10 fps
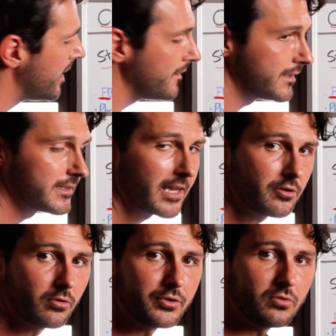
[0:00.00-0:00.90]
This is how
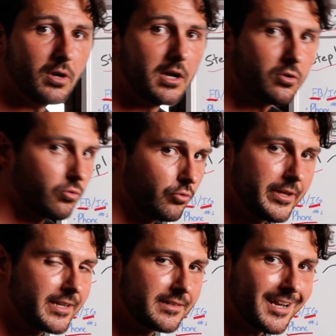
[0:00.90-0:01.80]
you're going to
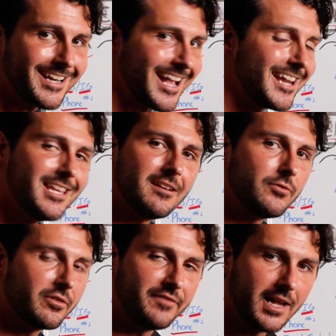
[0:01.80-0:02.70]
reignite any of
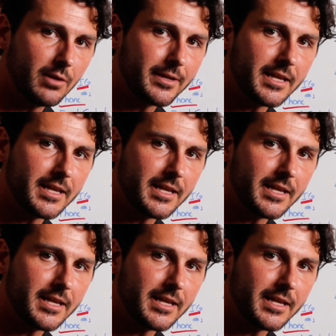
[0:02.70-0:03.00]
your following,